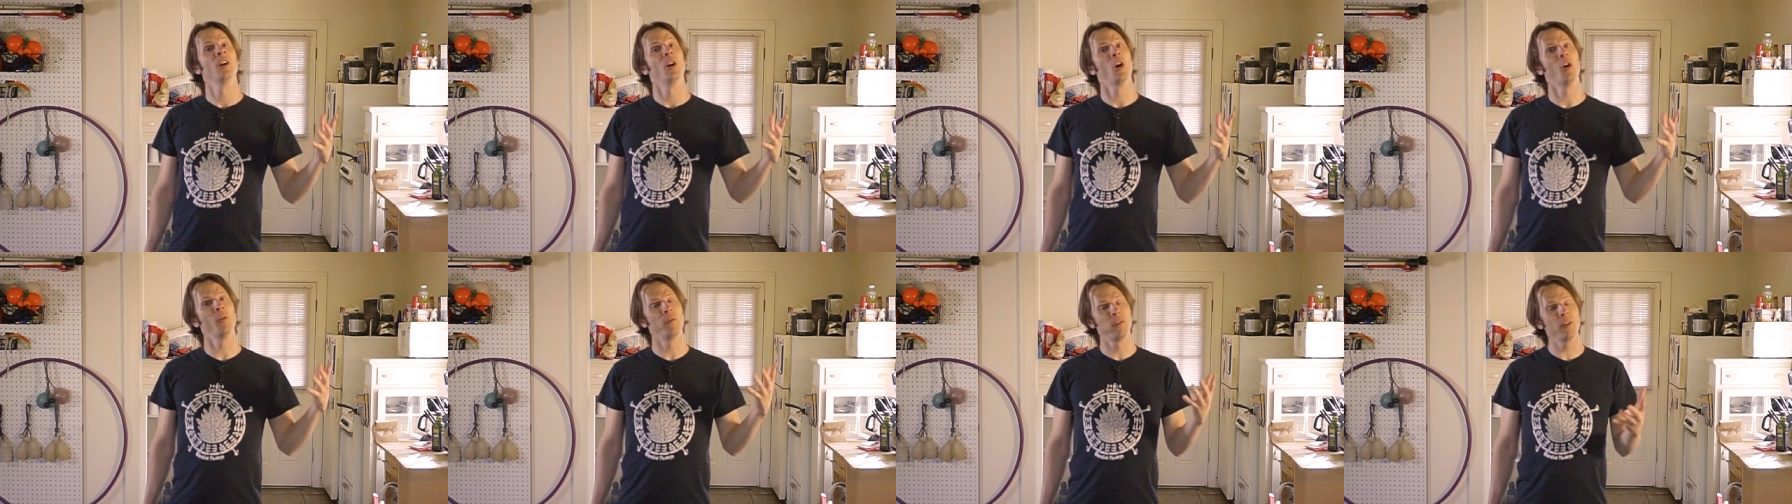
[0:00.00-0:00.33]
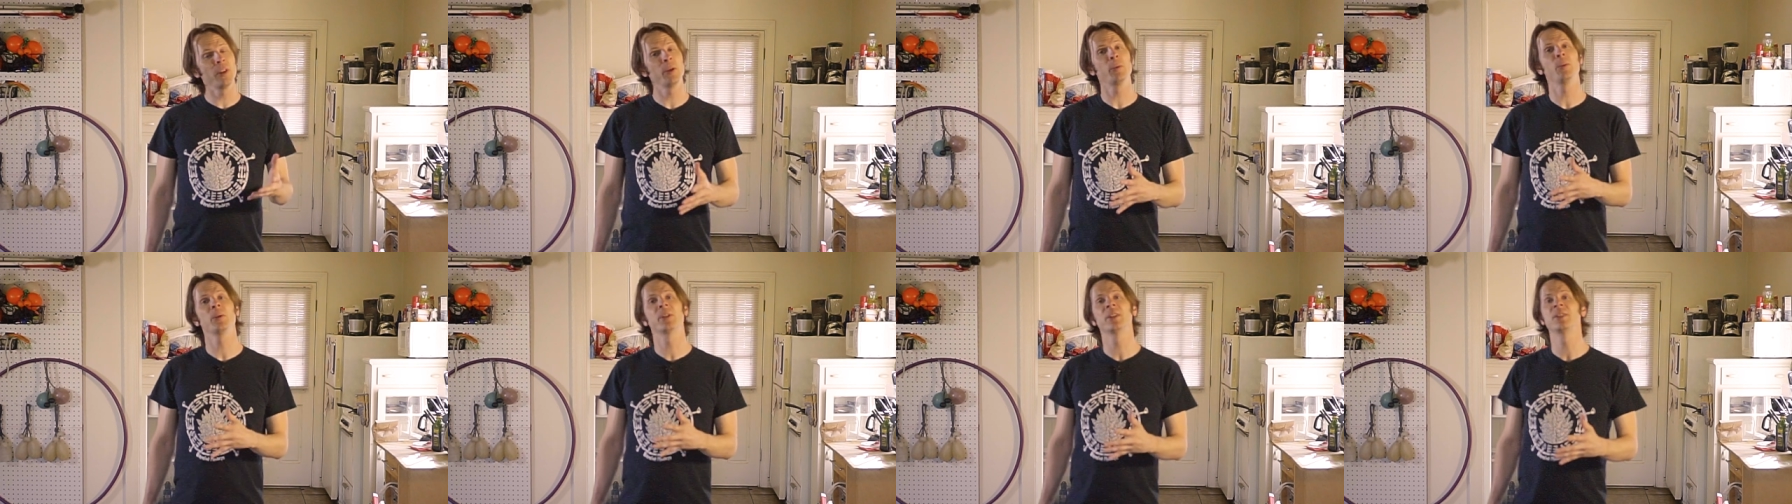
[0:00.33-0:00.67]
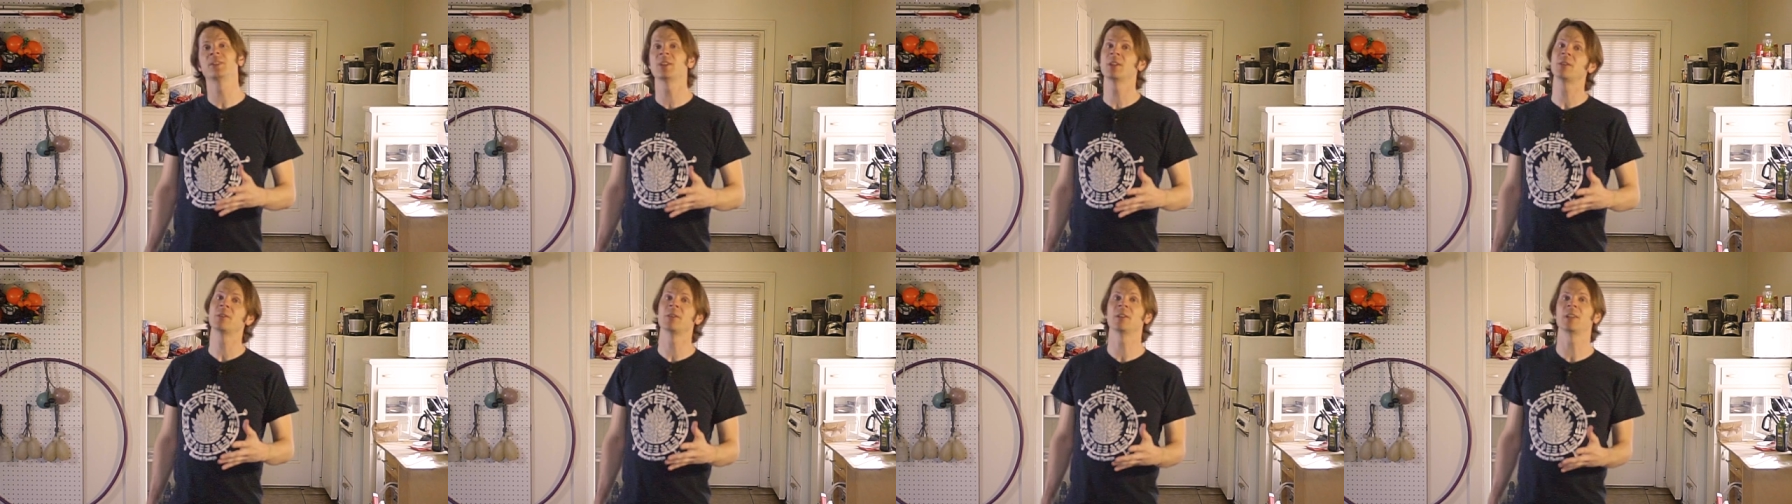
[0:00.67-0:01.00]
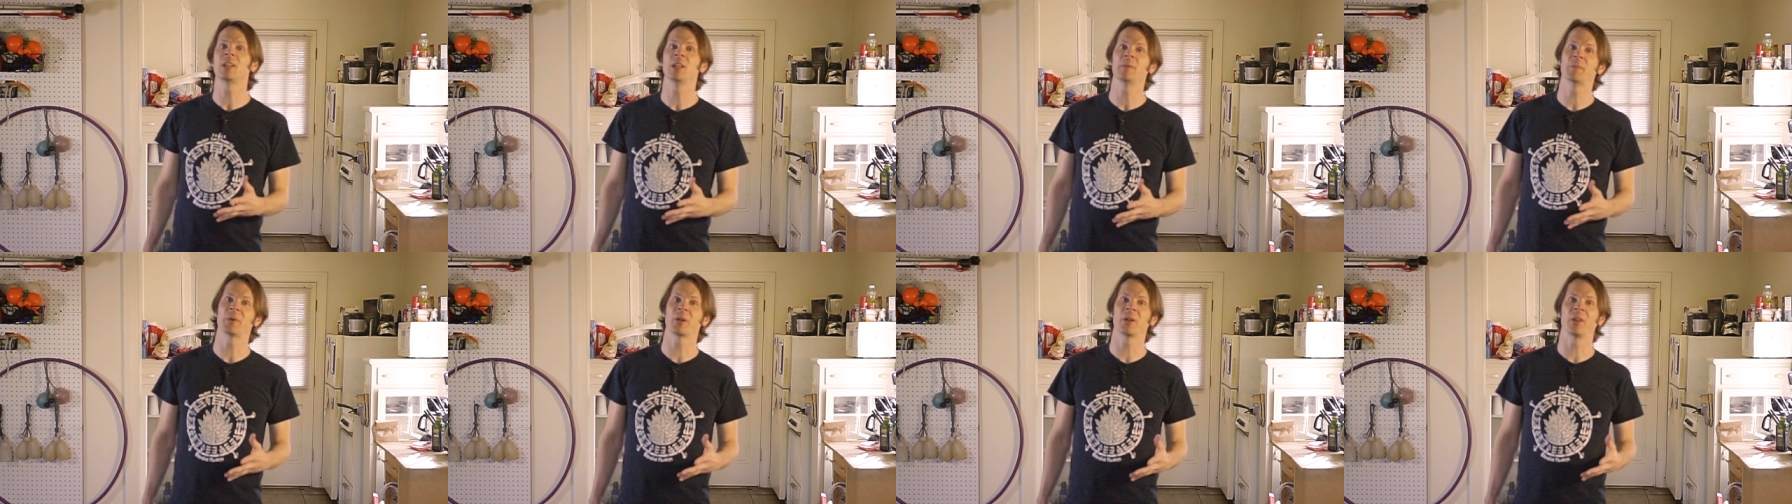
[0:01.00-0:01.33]
hopefully will continue to
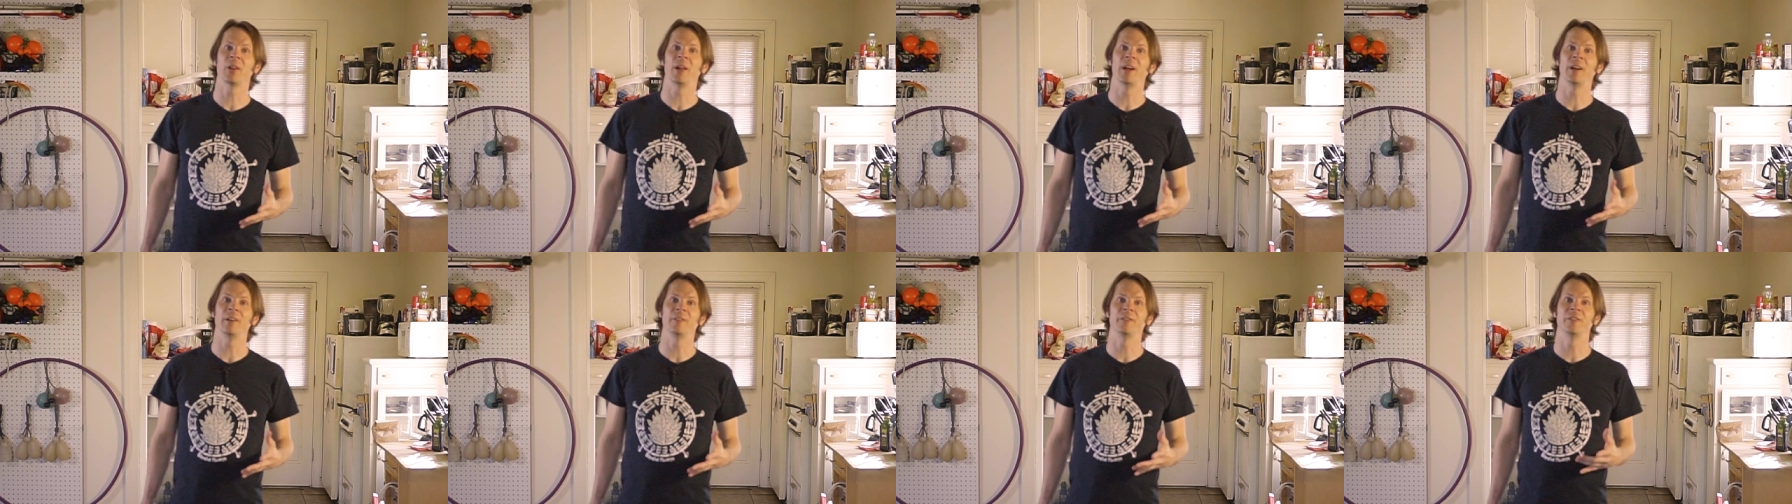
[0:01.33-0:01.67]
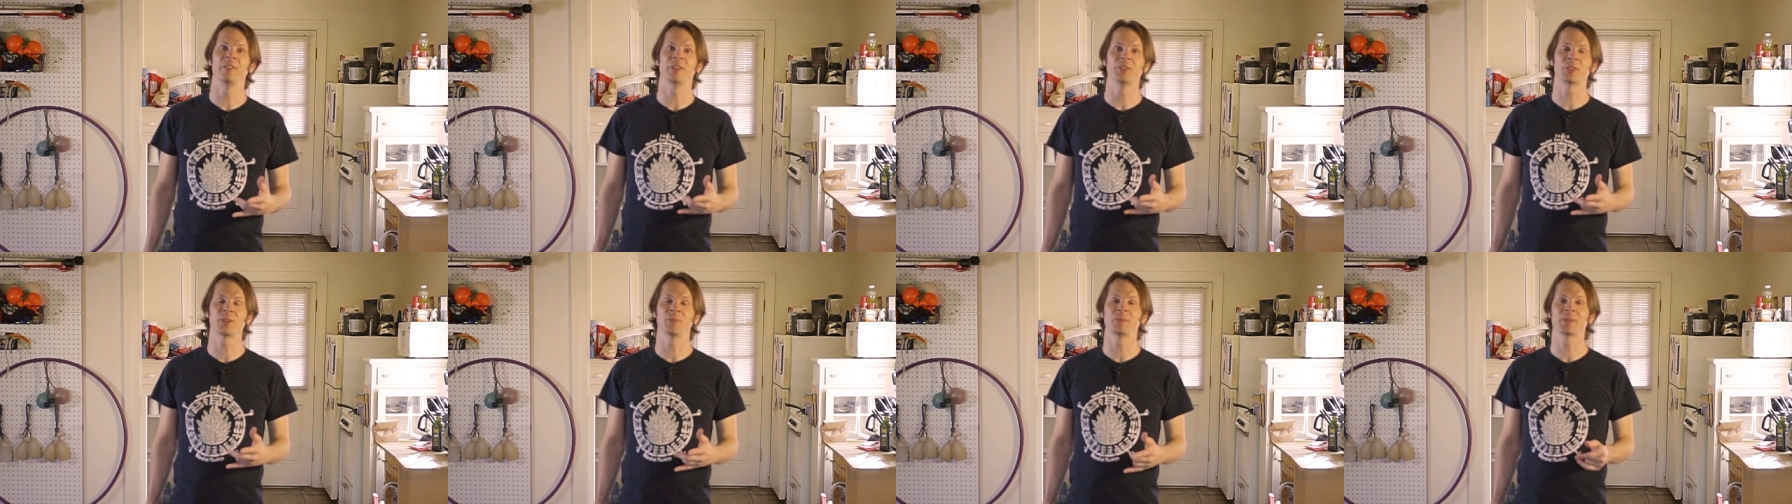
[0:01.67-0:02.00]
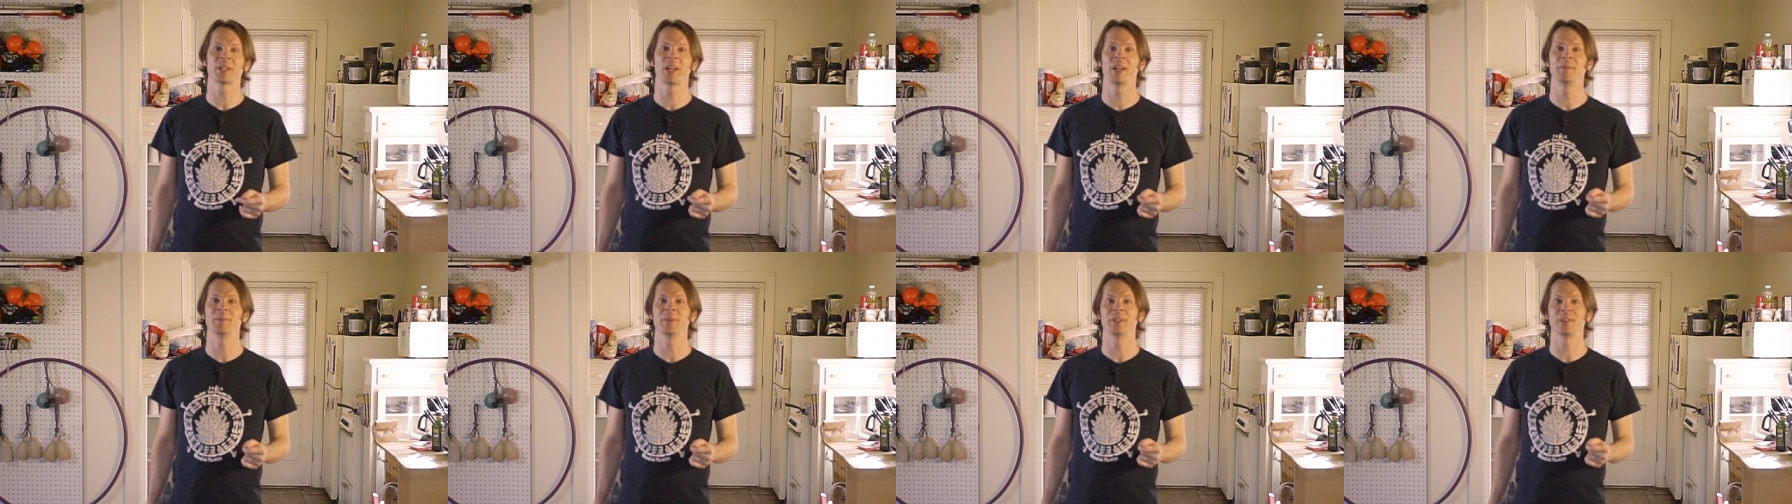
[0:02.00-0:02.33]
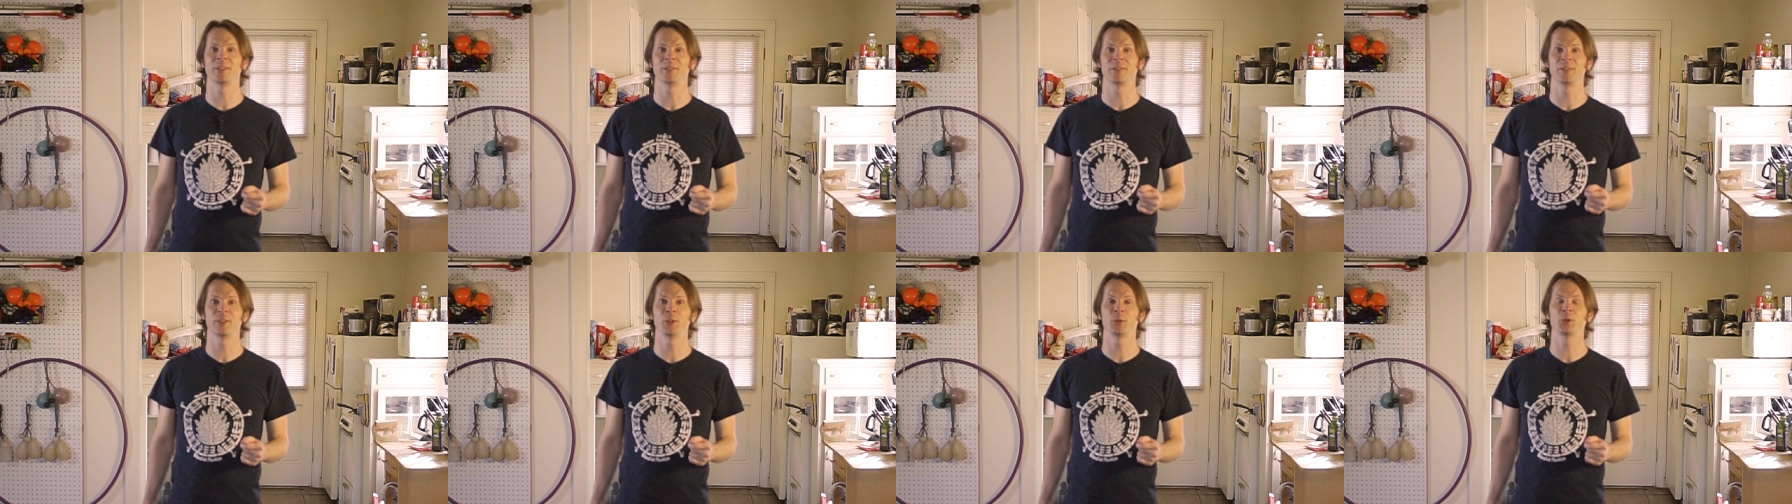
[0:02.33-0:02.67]
keep it alive for some time into
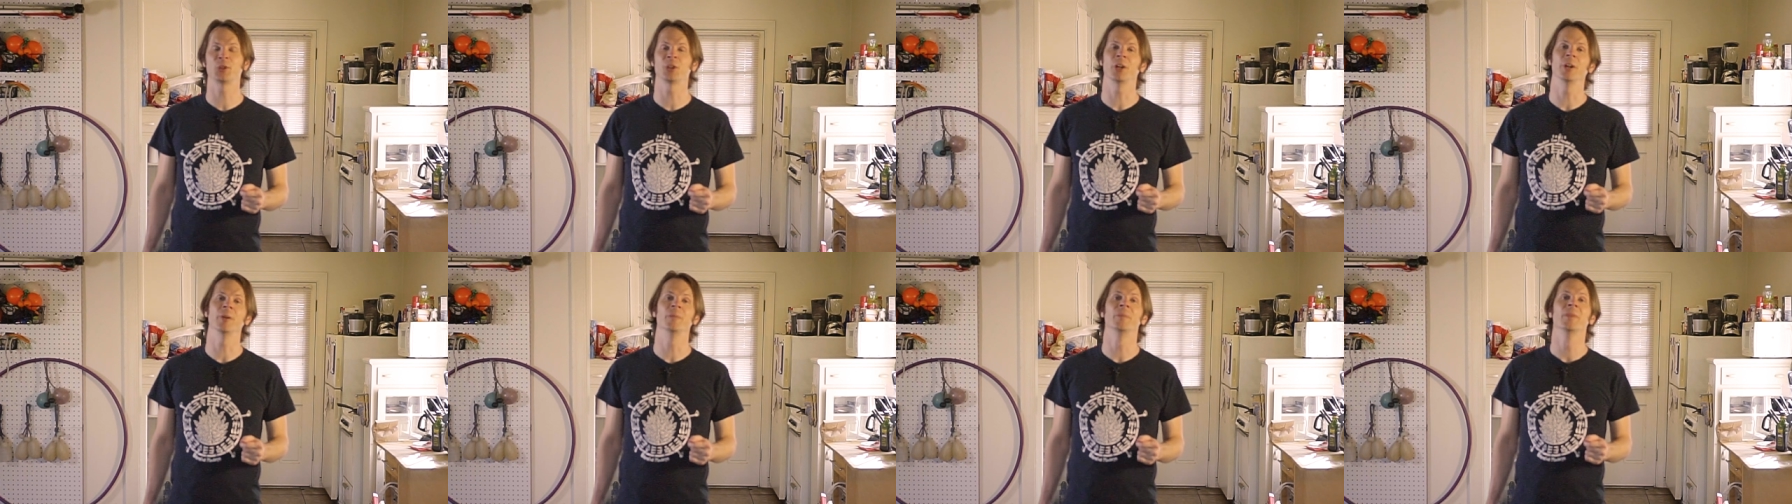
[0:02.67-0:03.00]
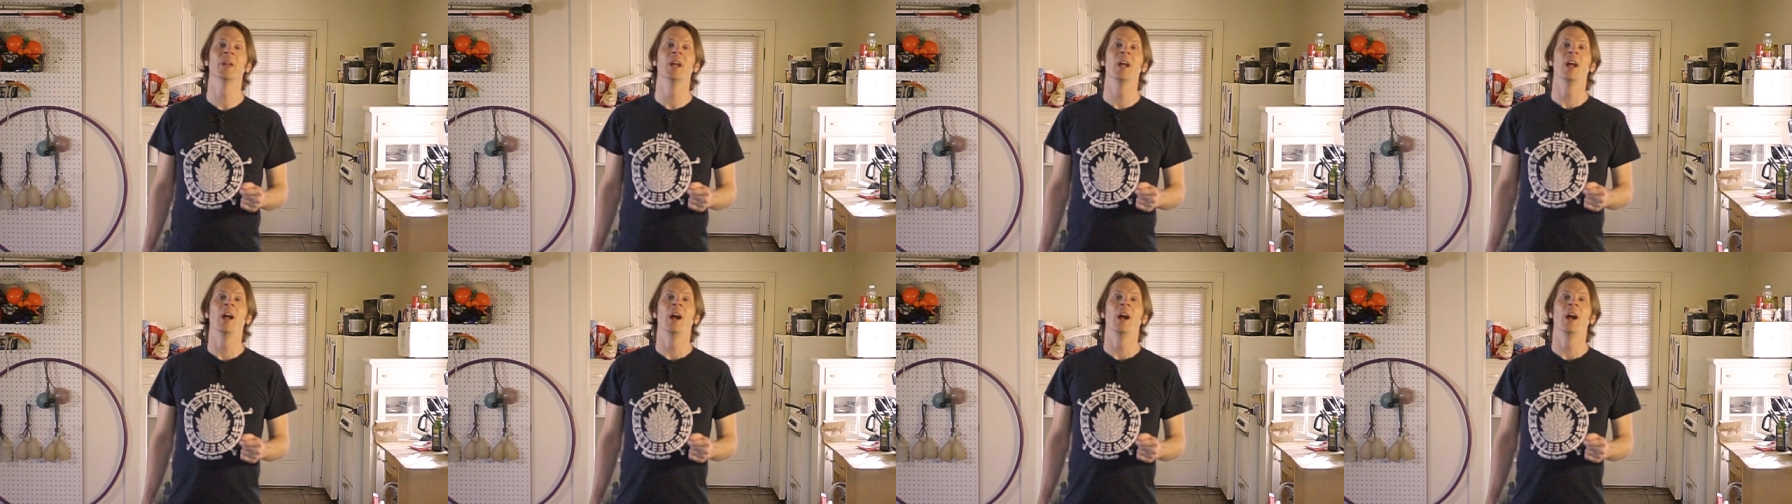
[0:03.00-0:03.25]
the future.